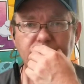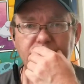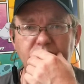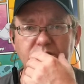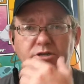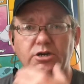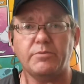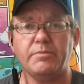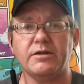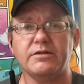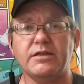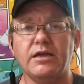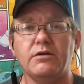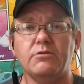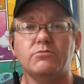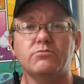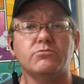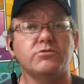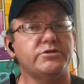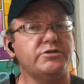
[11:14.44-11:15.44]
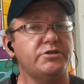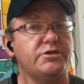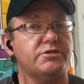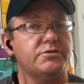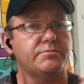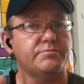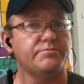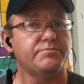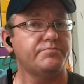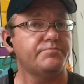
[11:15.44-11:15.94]
Sorry about that. Which
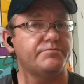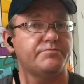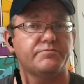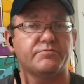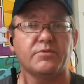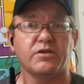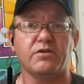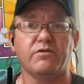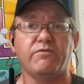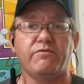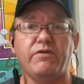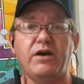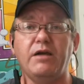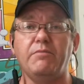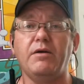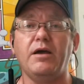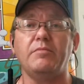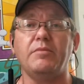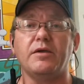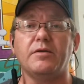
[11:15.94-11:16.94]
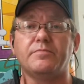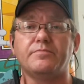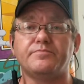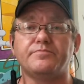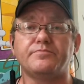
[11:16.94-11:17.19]
is fine by me.